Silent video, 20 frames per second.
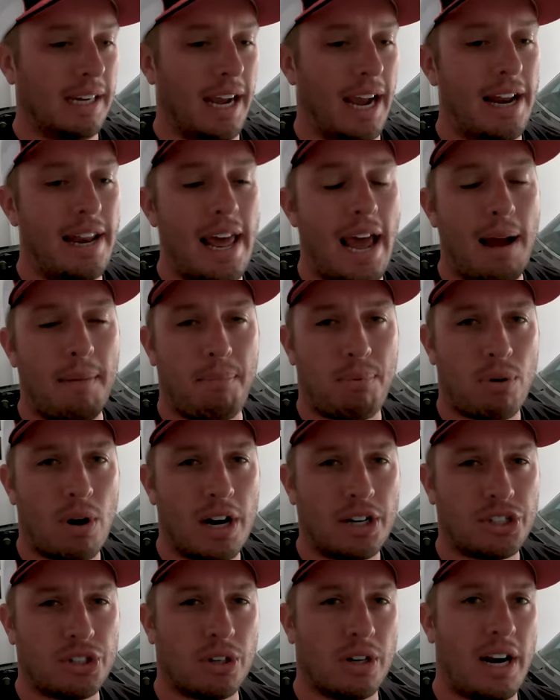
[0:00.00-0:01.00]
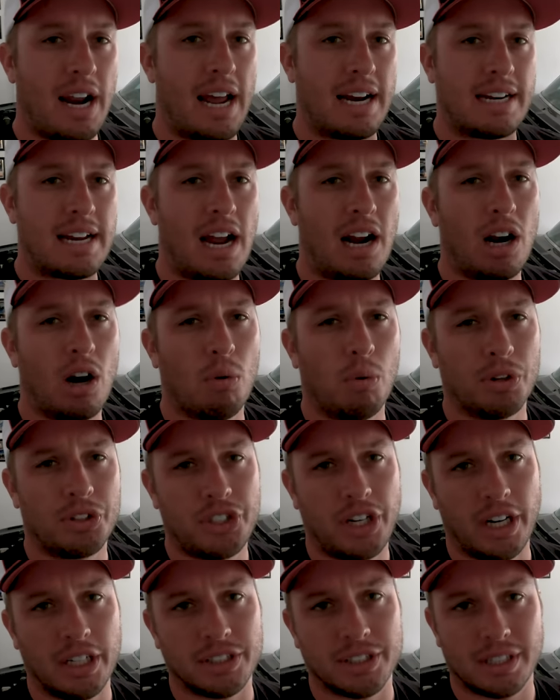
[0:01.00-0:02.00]
And that pressure in that tire will
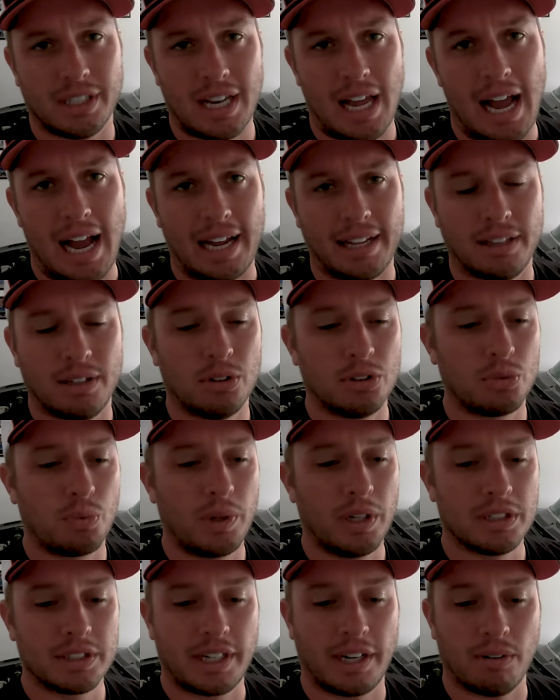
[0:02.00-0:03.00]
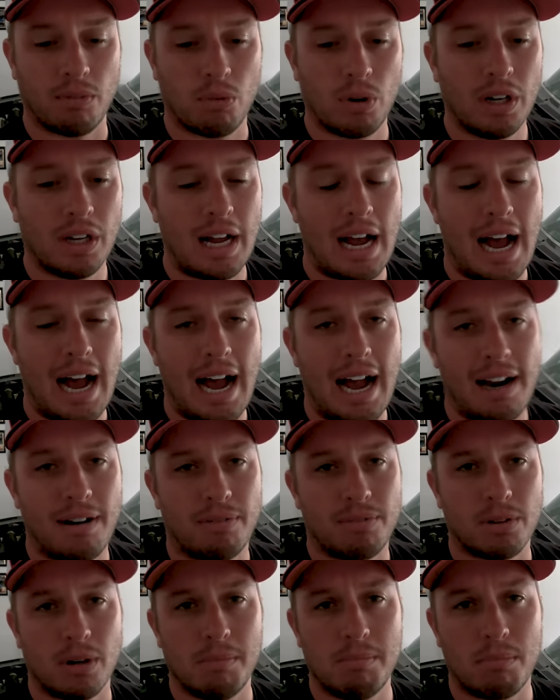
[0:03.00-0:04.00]
change a lot. Those wheels get real
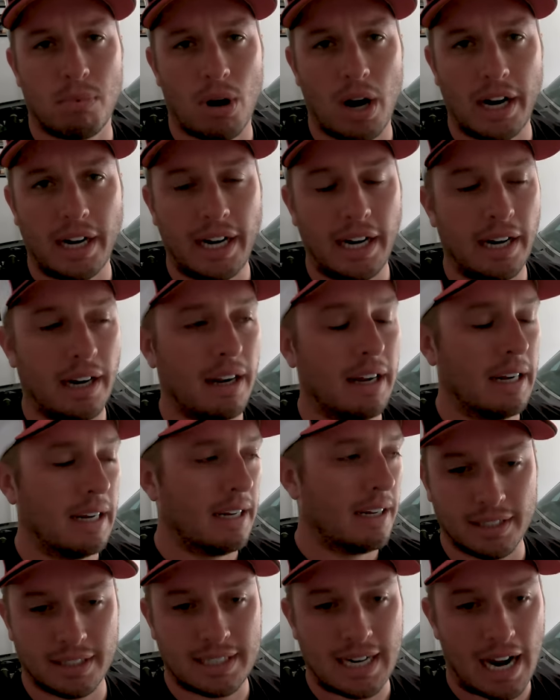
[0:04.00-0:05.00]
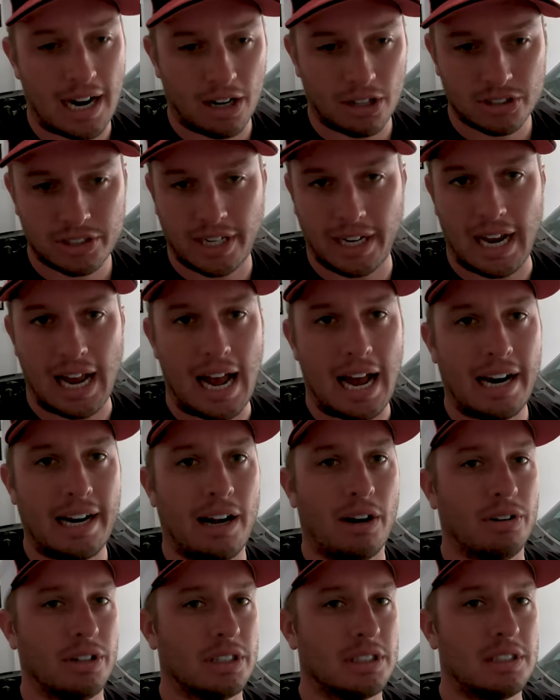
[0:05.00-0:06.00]
hot from braking, the tires get
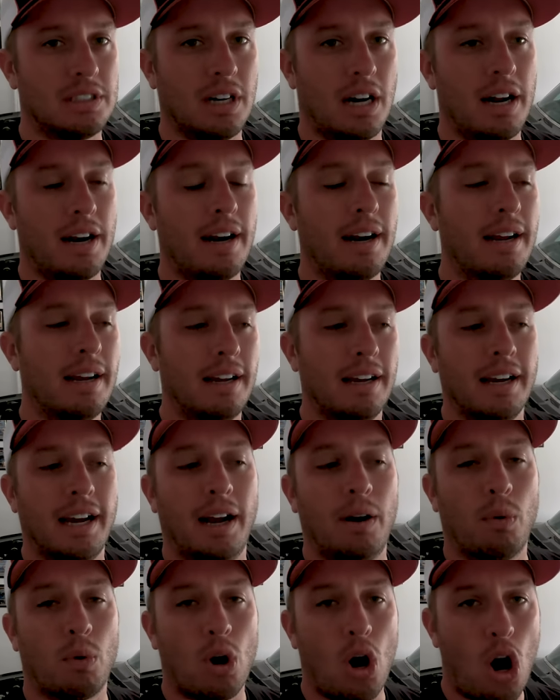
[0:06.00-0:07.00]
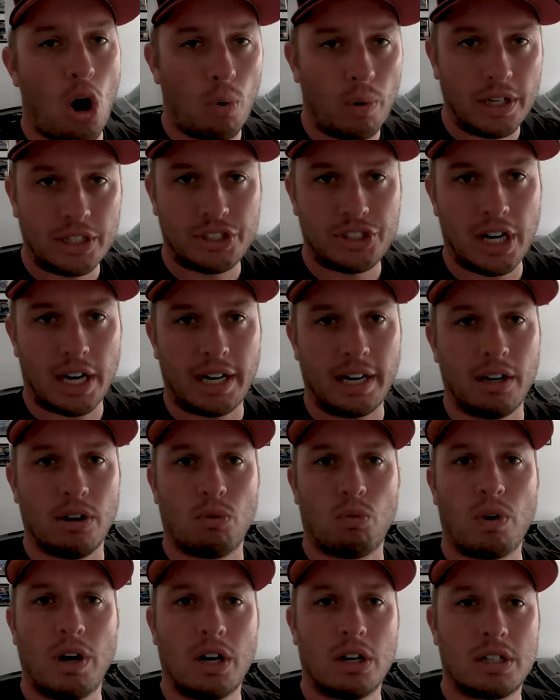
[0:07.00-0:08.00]
hot out in the sun, and we're always checking
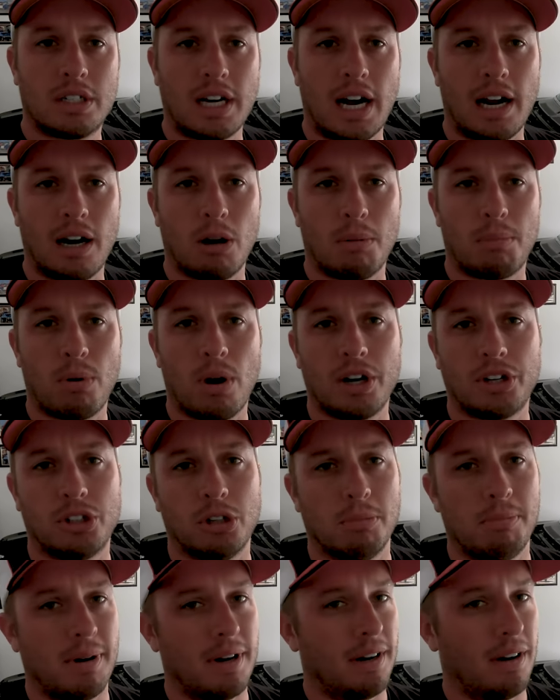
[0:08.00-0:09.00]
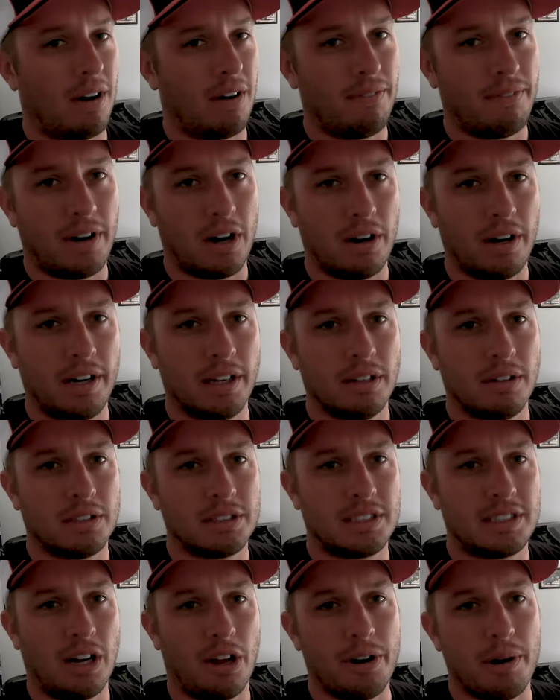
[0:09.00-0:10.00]
the rear tire pressure, but very
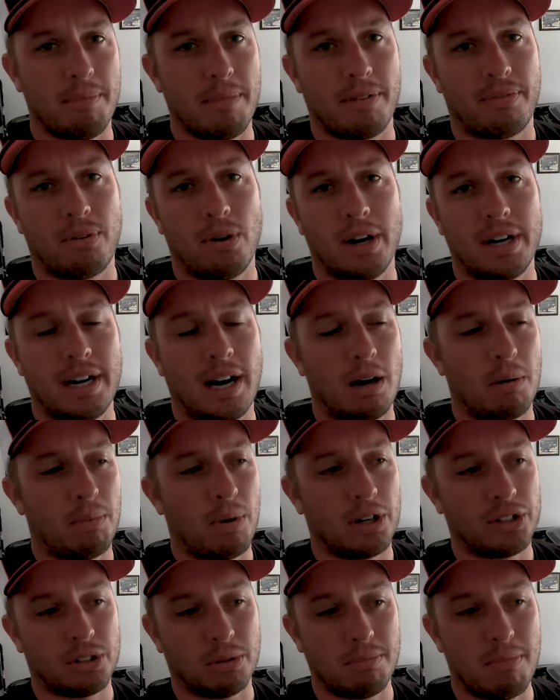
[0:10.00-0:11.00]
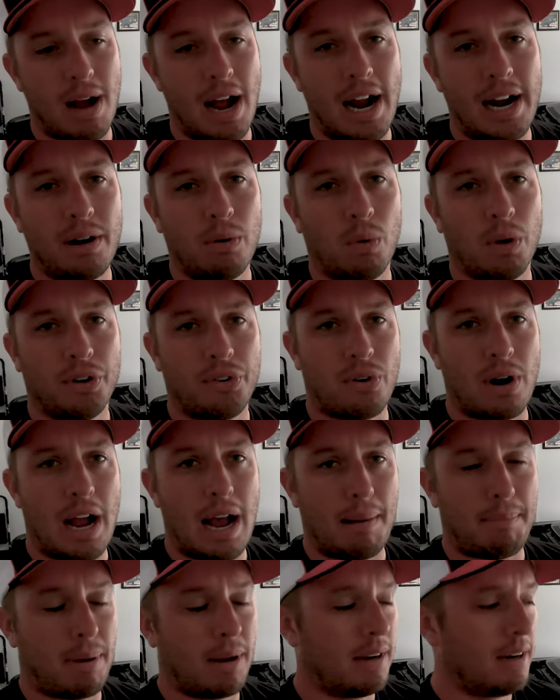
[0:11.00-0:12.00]
seldom the front tire pressure. Mine will
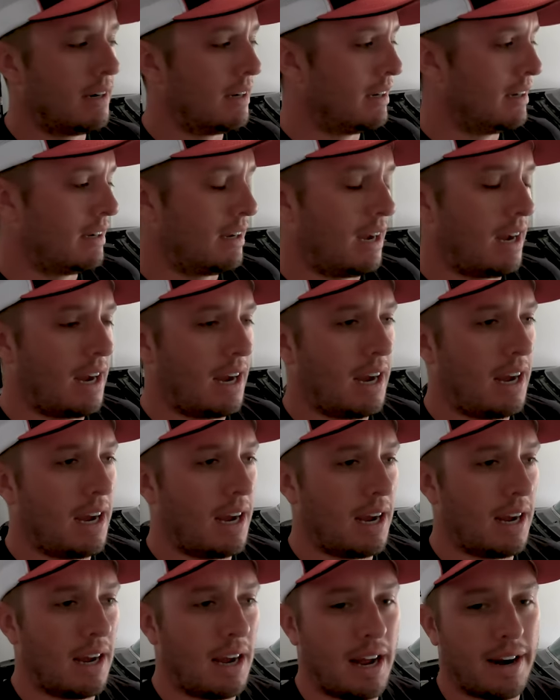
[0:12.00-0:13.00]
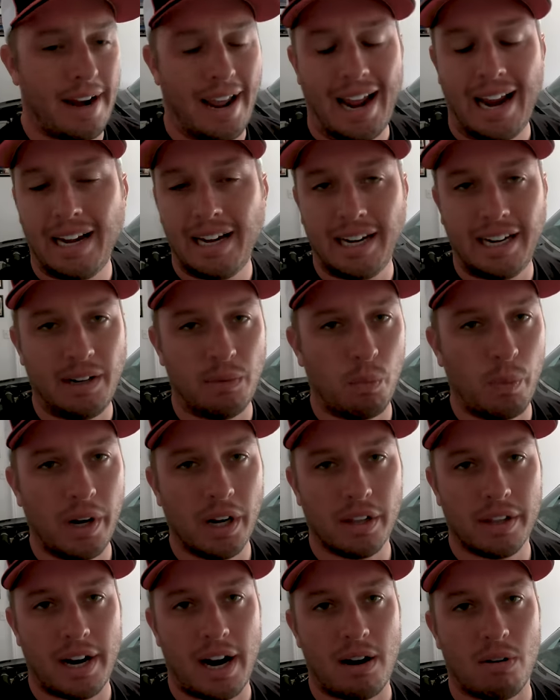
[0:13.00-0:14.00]
drop on any
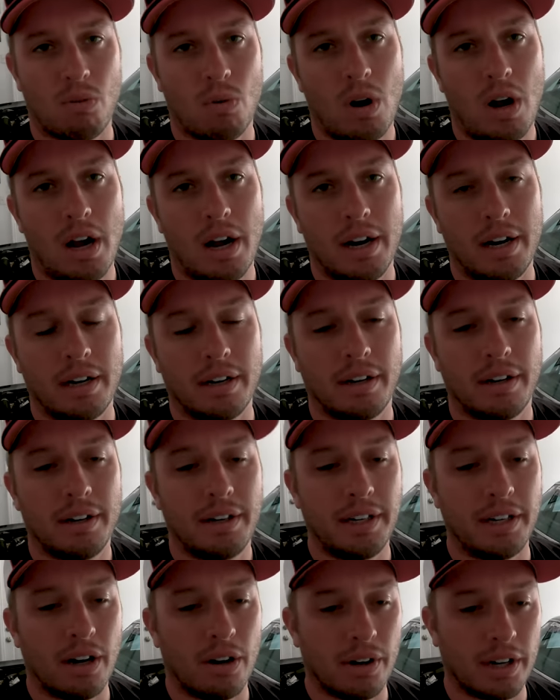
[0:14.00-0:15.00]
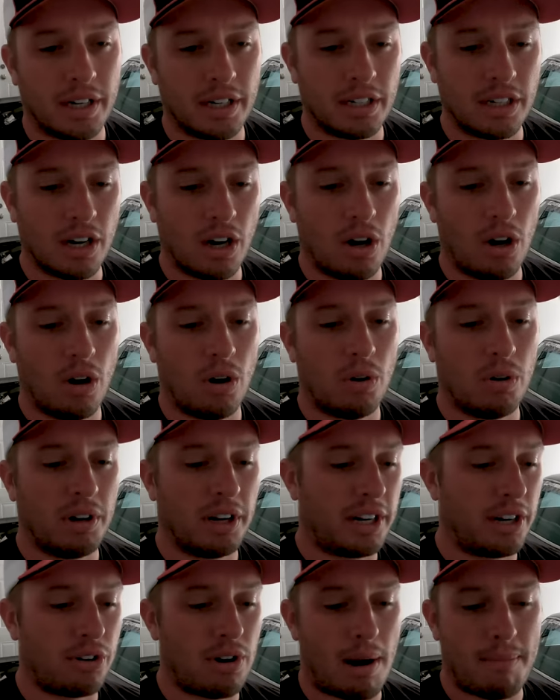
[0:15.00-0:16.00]
wheel that I run, you know, it
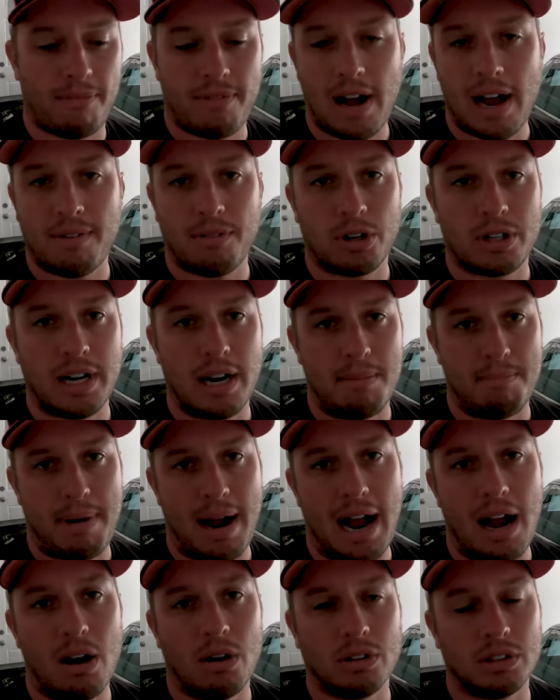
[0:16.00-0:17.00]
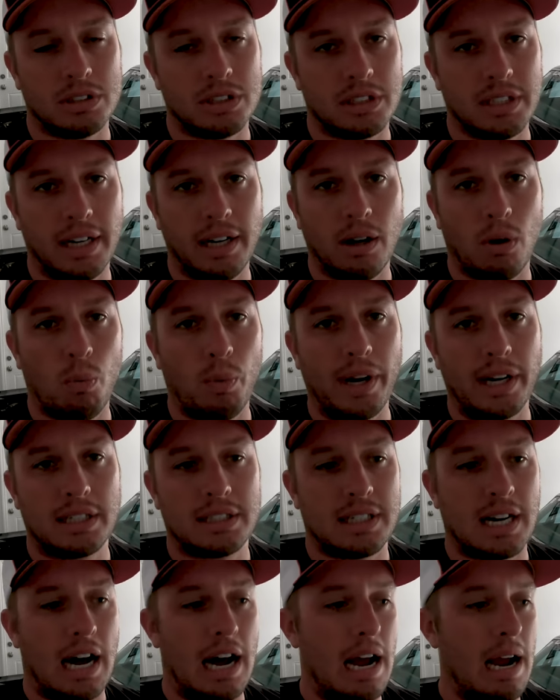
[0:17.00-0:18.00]
could drop 5 or 10 pounds in a
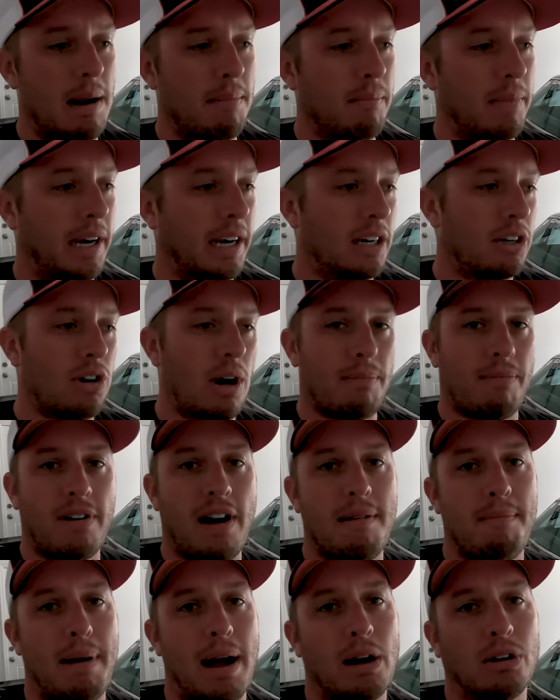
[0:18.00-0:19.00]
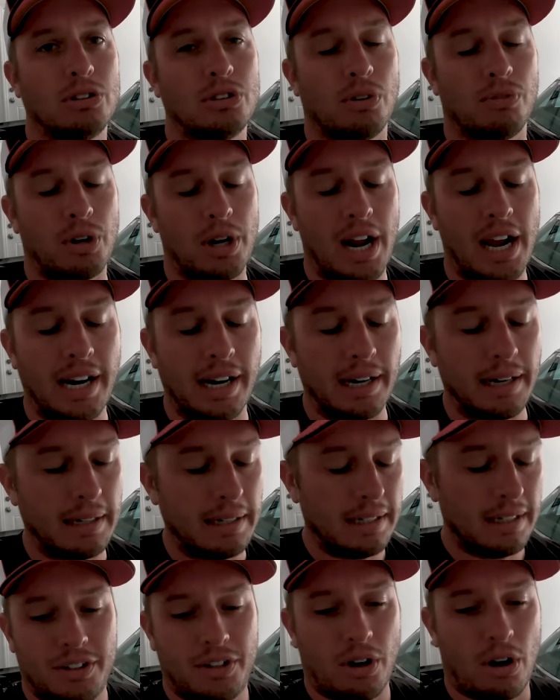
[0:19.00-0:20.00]
week's time. It could drop 5 pounds overnight.
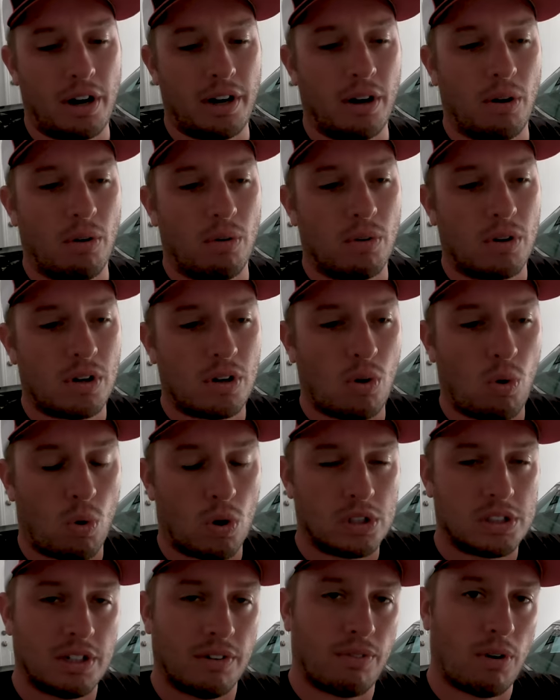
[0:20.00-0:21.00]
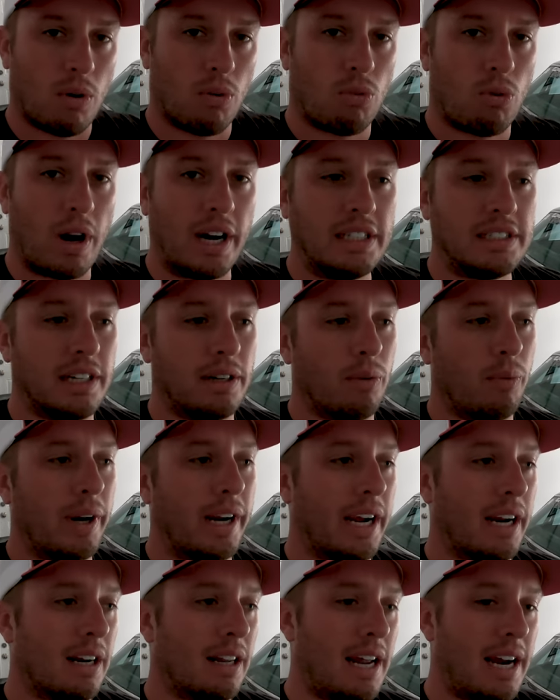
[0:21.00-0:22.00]
During the course of a racing
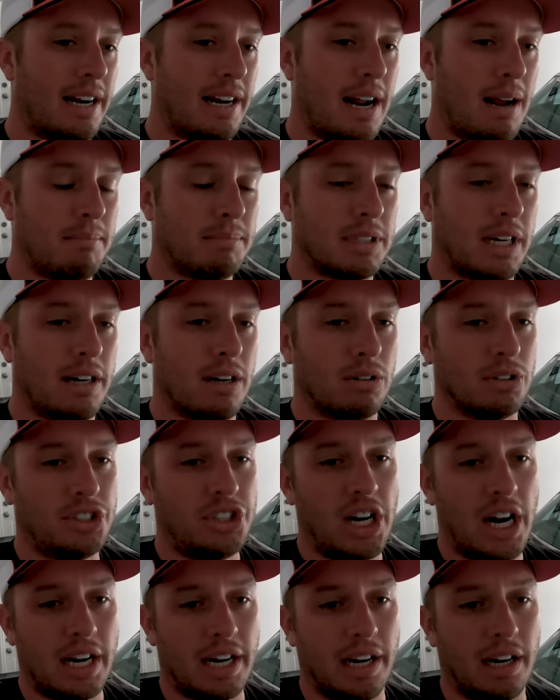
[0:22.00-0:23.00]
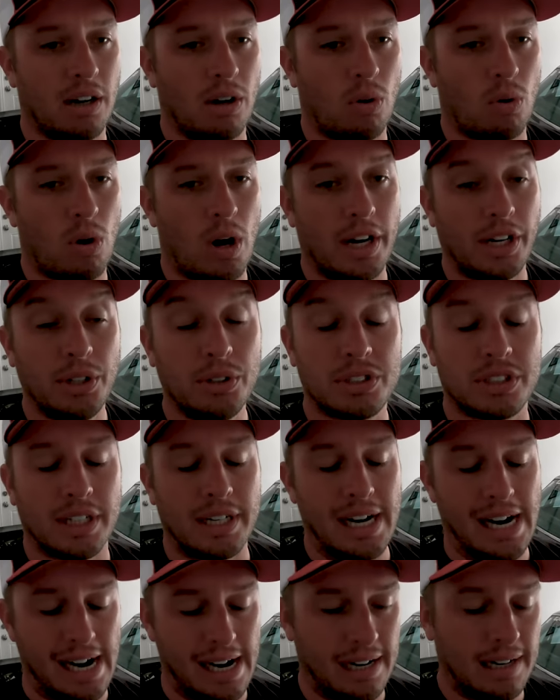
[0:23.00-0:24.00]
weekend, a lot of times I don't check it, or I used
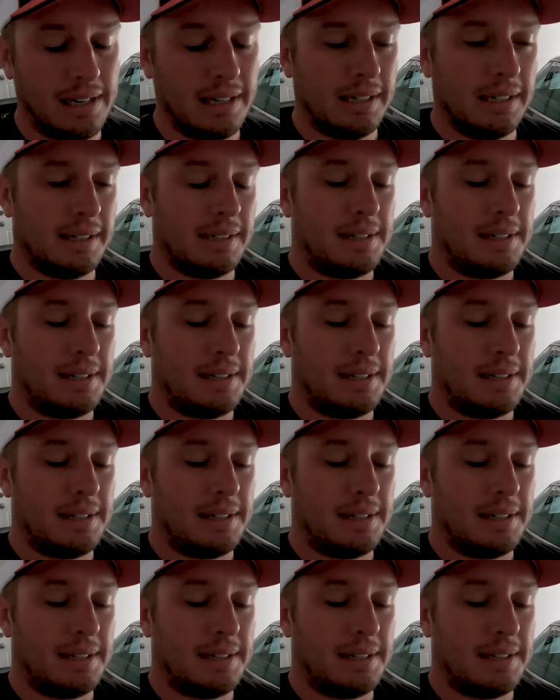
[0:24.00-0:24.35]
to not.